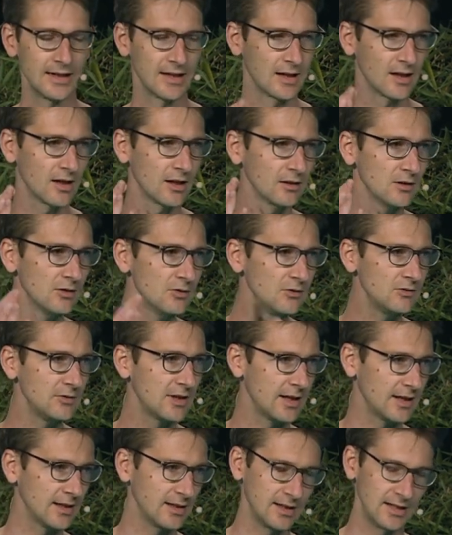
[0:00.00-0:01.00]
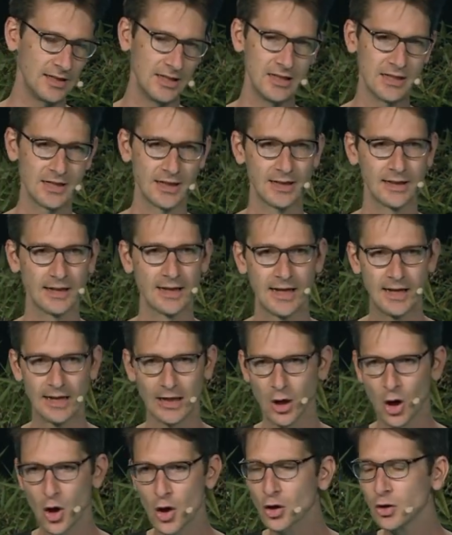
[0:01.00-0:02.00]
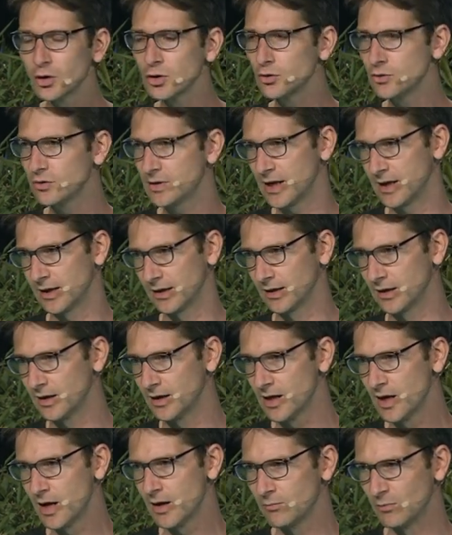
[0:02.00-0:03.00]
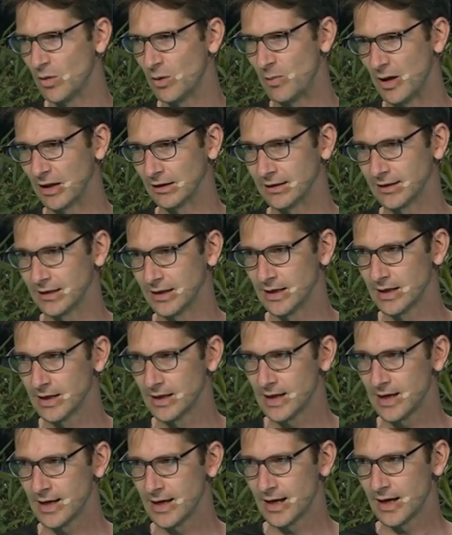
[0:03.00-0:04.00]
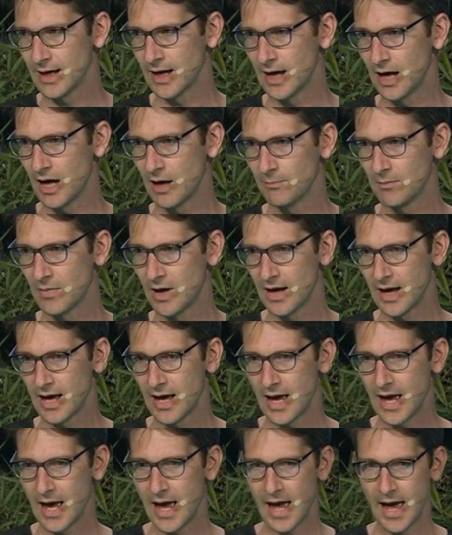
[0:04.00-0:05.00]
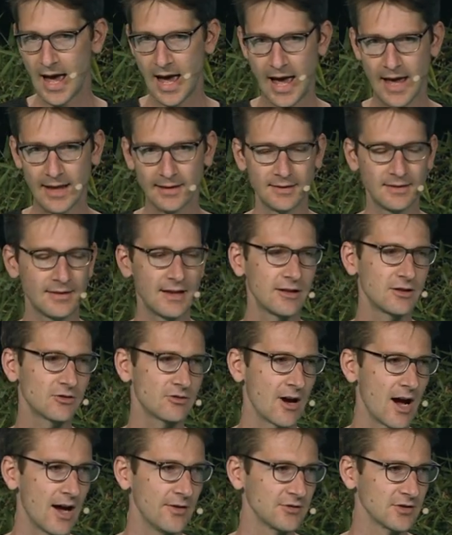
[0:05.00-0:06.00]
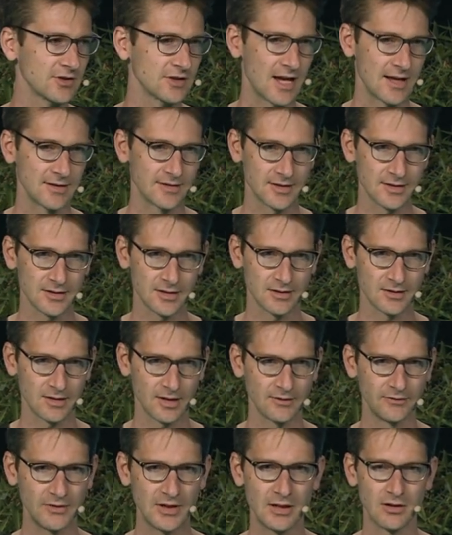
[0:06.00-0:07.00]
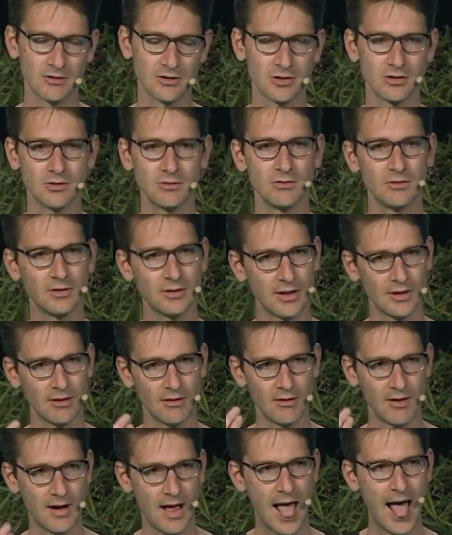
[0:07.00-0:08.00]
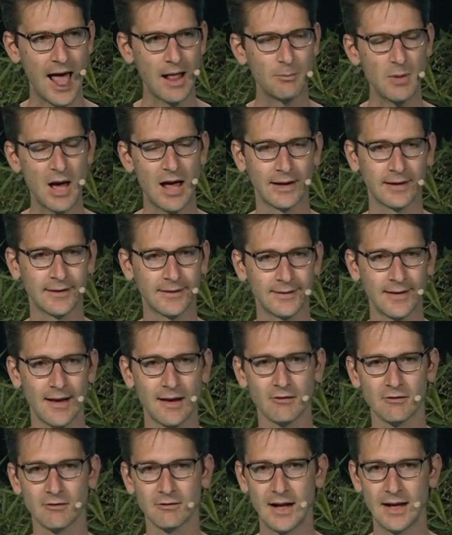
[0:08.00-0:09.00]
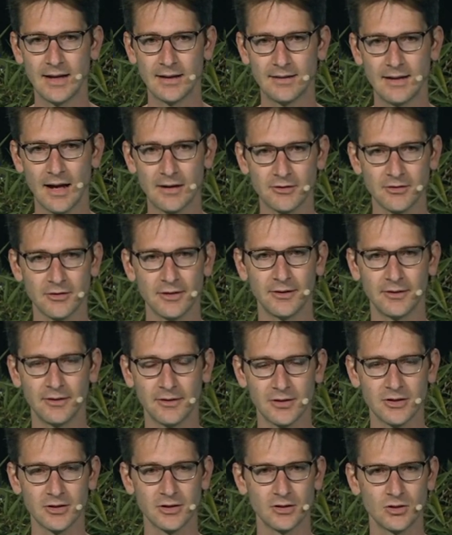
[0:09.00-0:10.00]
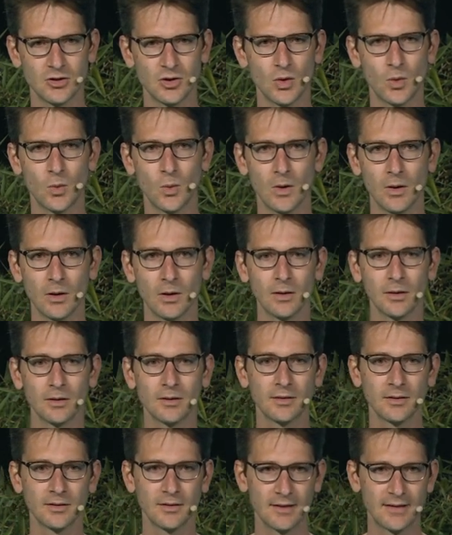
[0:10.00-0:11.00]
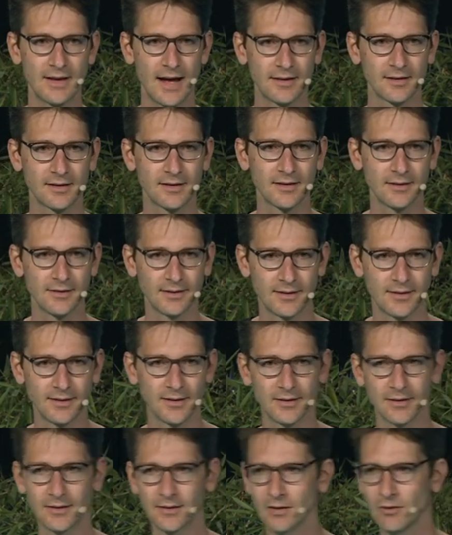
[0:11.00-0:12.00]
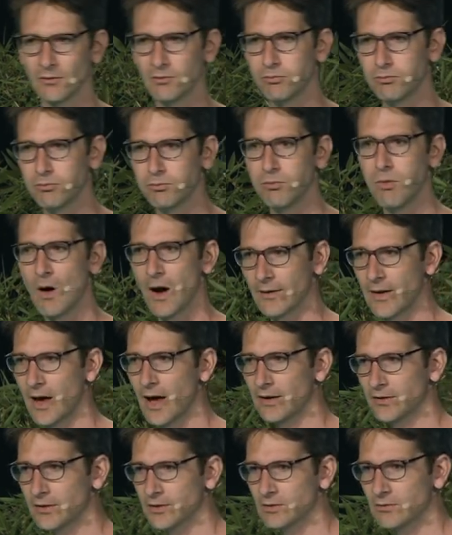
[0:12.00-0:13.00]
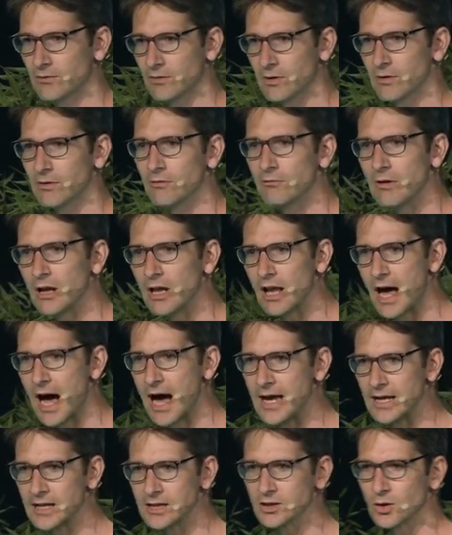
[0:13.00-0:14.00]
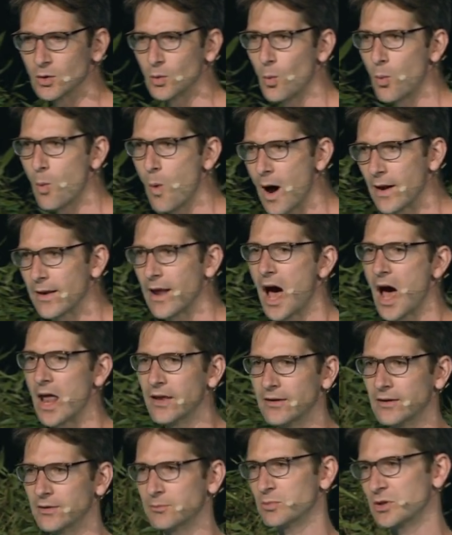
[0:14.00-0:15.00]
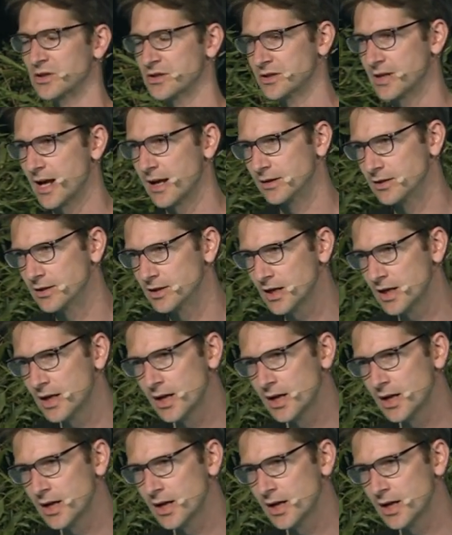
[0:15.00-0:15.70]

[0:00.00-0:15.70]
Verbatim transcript: including heating, including mobility. Um, and that drives us as Sunvigo to you know, help accelerate that transition to a world that consists of 100 or relies on 100%